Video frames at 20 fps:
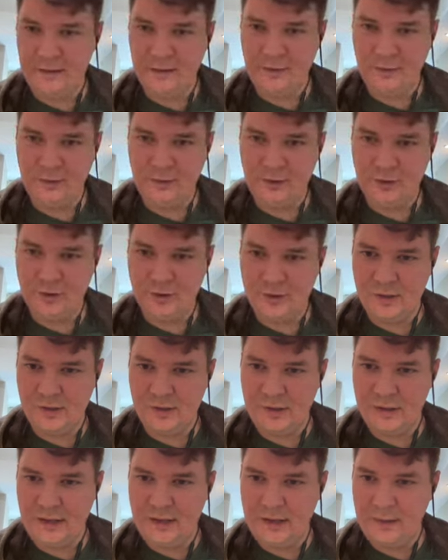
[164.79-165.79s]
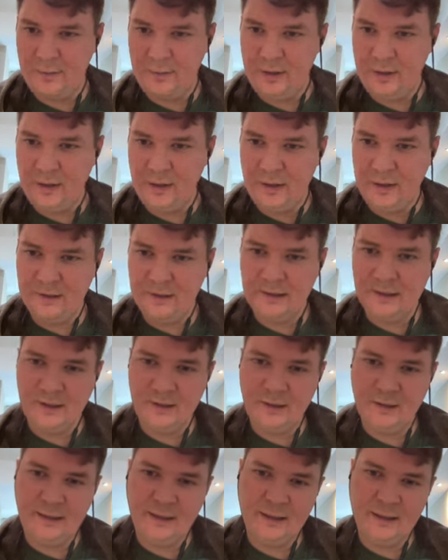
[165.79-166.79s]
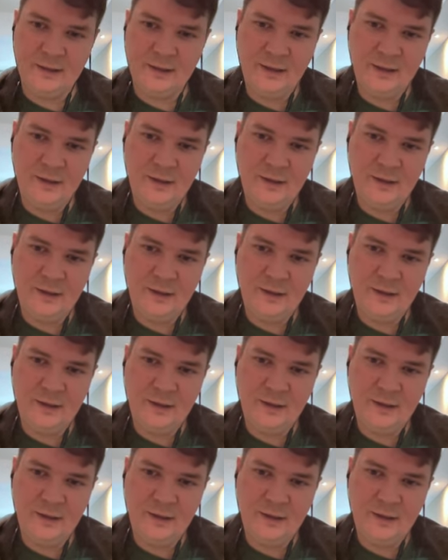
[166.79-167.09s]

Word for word: You can just see them clearly.